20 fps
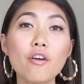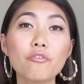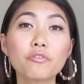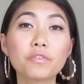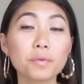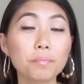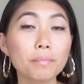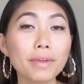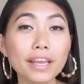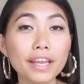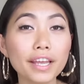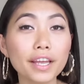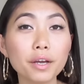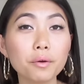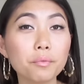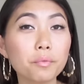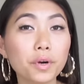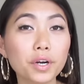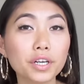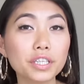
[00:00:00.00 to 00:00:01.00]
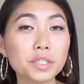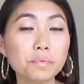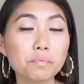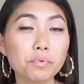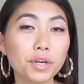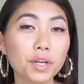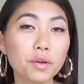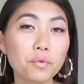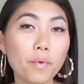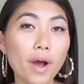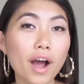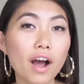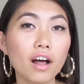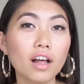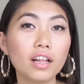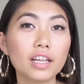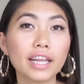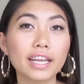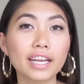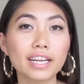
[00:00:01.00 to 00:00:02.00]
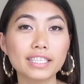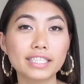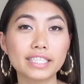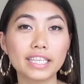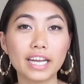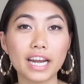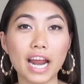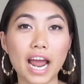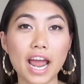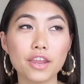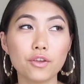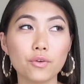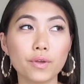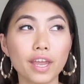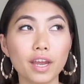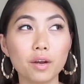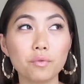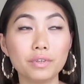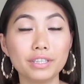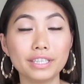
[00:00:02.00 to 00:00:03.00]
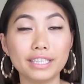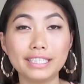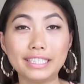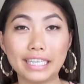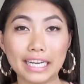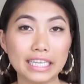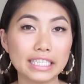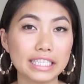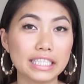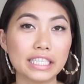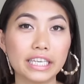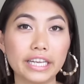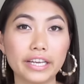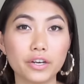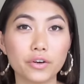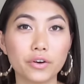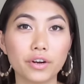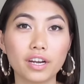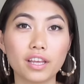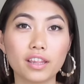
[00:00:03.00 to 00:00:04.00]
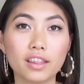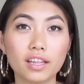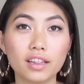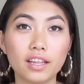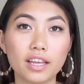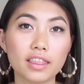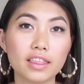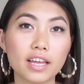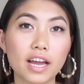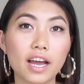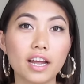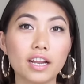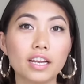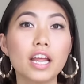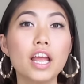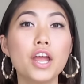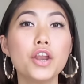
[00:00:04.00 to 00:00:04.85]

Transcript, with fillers: For me, it works pretty well. Like I said, you can't really dance in it or anything like that.